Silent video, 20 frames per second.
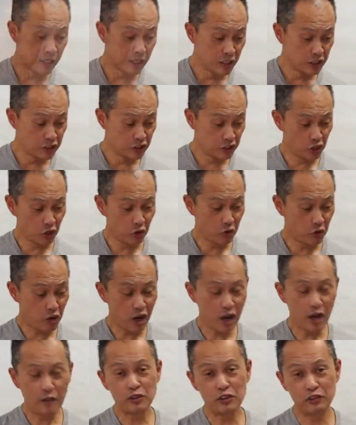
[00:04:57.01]
So,
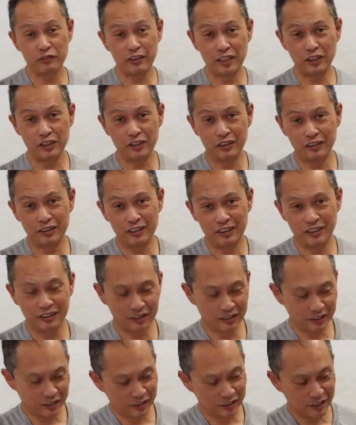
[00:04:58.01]
observations.
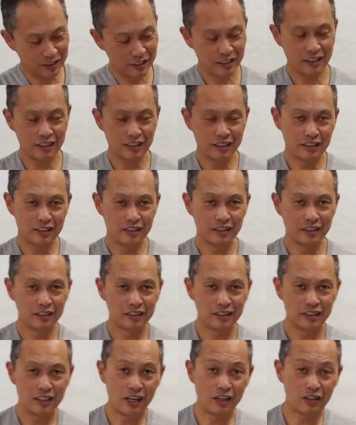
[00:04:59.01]

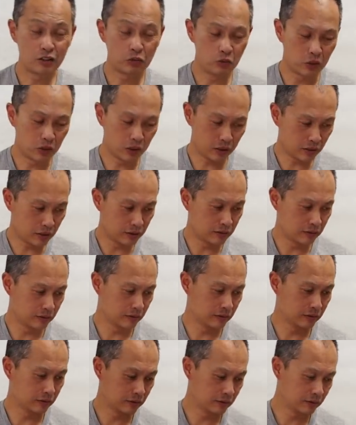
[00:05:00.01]
How does it work?
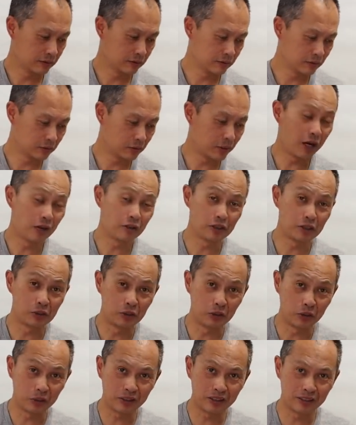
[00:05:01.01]
or how does it
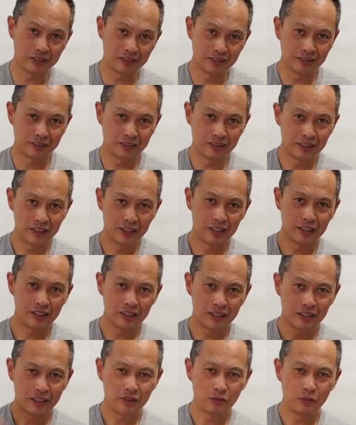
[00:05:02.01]
look?
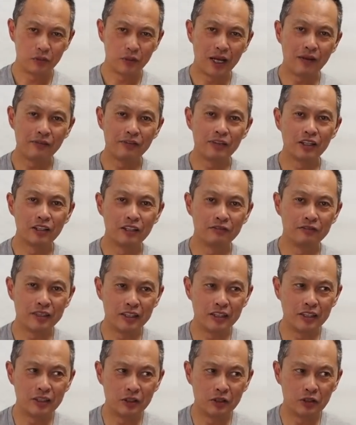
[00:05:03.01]
We have another
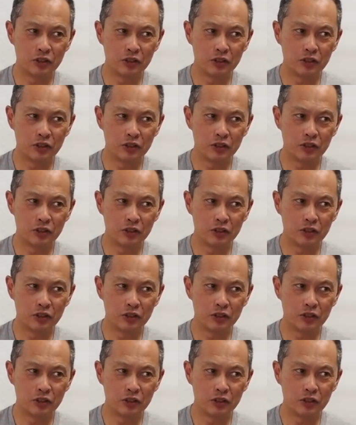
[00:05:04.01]
video